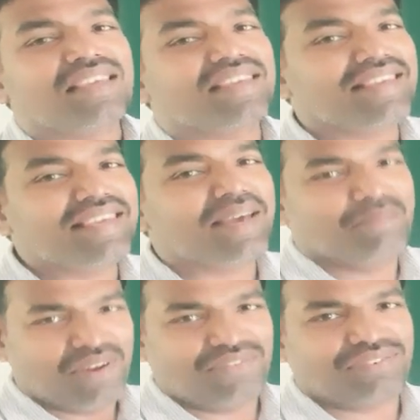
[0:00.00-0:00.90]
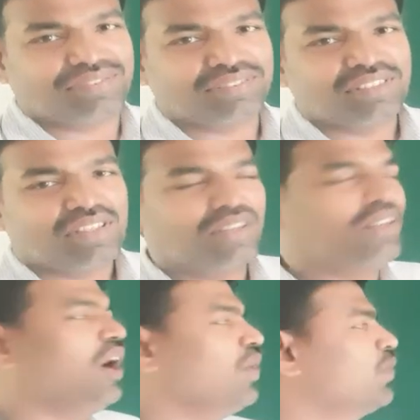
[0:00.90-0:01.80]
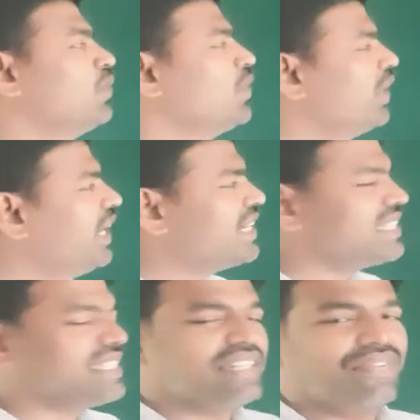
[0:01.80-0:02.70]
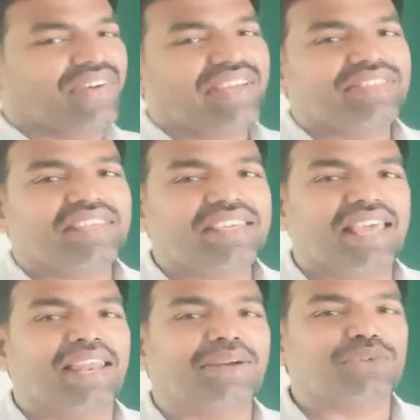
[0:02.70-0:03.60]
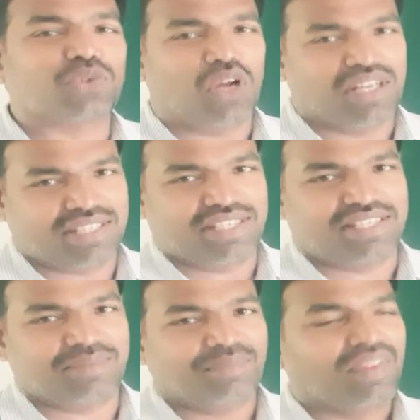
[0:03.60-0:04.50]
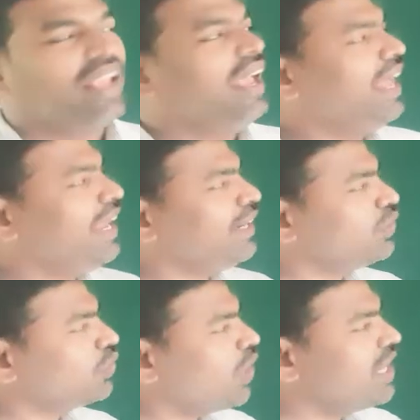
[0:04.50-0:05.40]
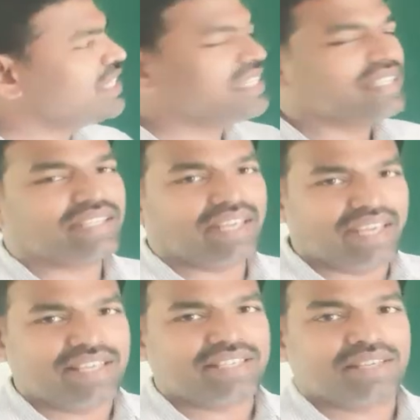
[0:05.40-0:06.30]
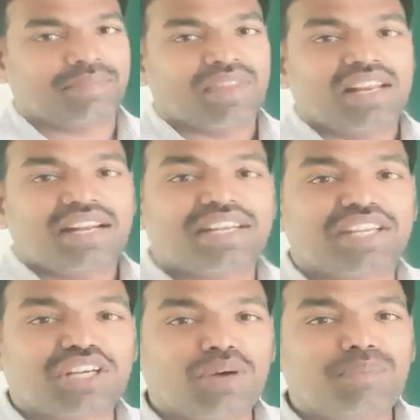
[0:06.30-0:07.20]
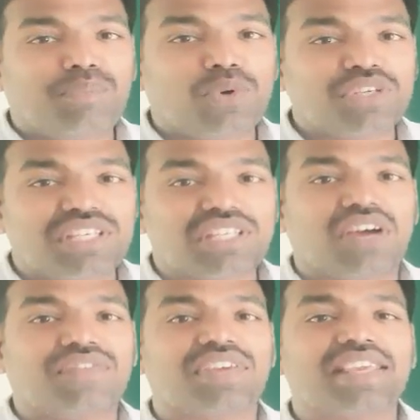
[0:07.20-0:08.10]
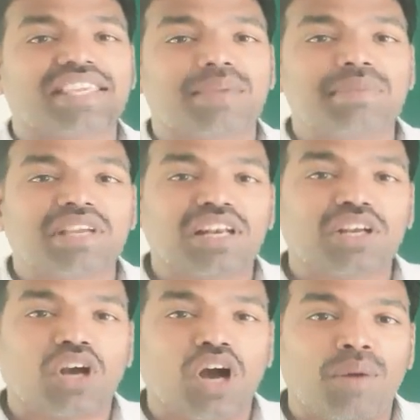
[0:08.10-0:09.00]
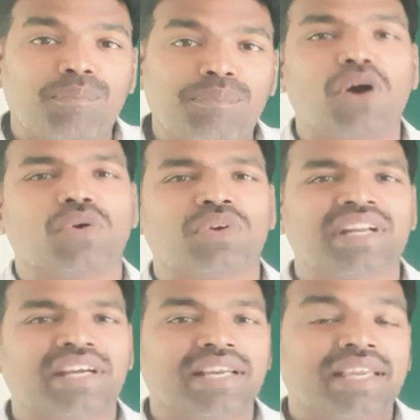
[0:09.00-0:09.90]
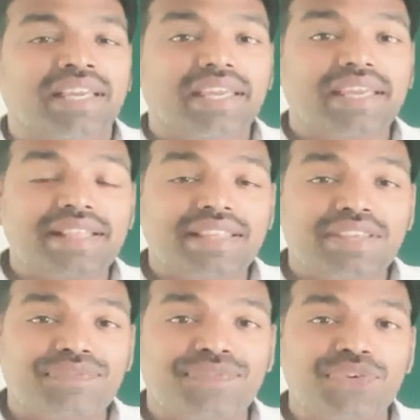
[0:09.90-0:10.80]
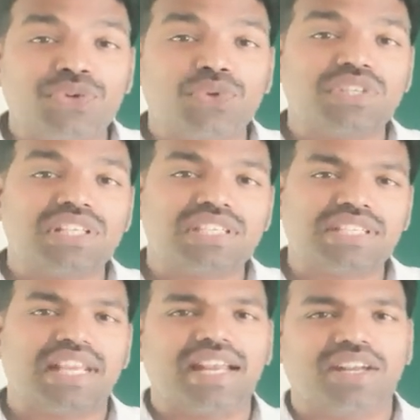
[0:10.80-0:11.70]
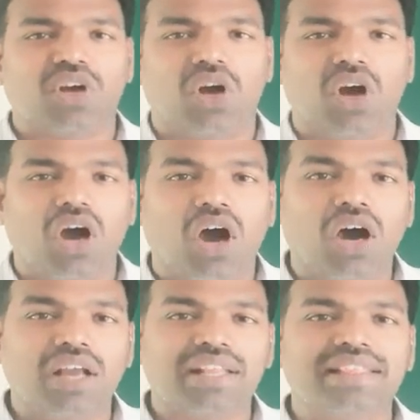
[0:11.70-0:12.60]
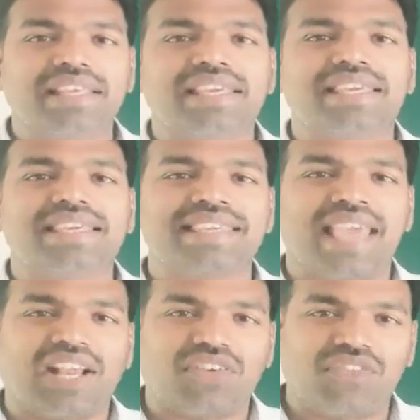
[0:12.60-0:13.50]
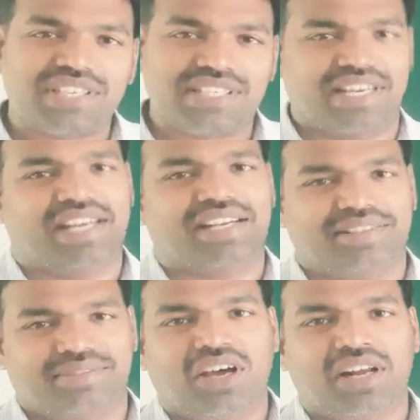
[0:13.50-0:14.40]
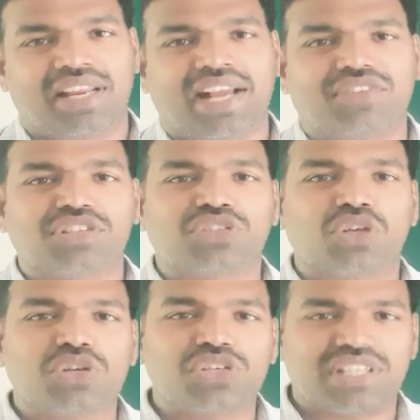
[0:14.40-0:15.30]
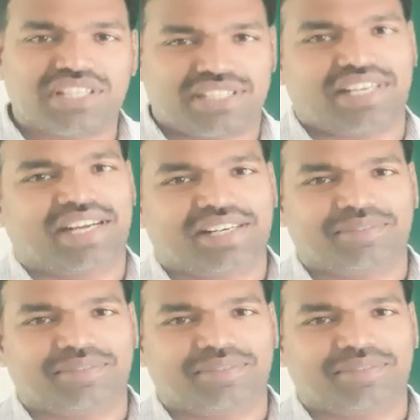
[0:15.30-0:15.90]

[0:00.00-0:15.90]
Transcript: EMF. Now, let us define the electrolysis. Electrolysis is decomposition of a chemical compound in the fused state or in the aqueous state or aqueous solution state.